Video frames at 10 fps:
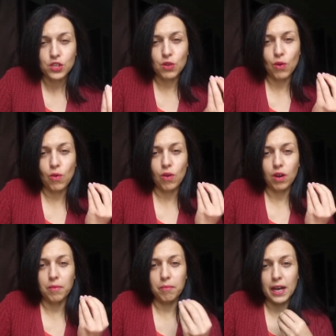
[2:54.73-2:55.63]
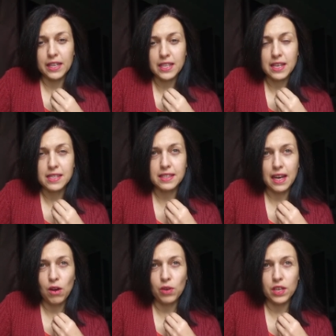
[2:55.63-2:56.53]
So my task
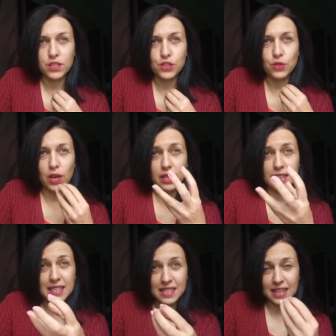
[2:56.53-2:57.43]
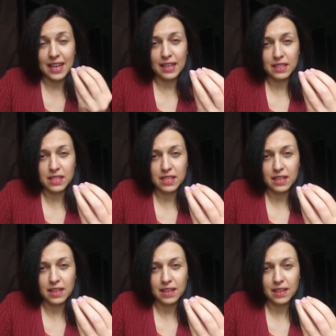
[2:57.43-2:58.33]
now is to
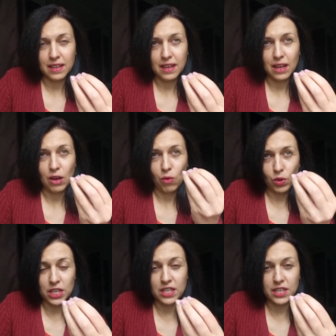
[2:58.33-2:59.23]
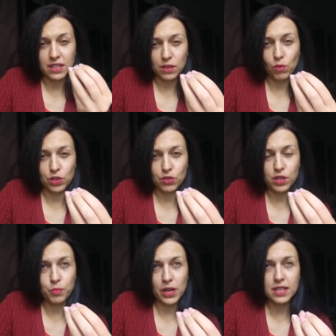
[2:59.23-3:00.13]
understand what ideas I want
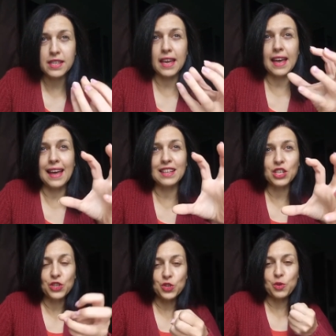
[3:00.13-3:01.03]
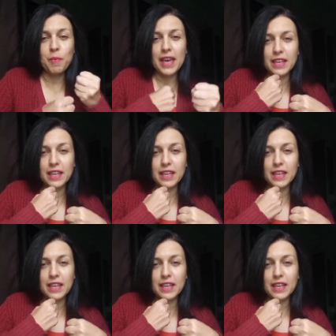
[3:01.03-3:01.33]
to express and to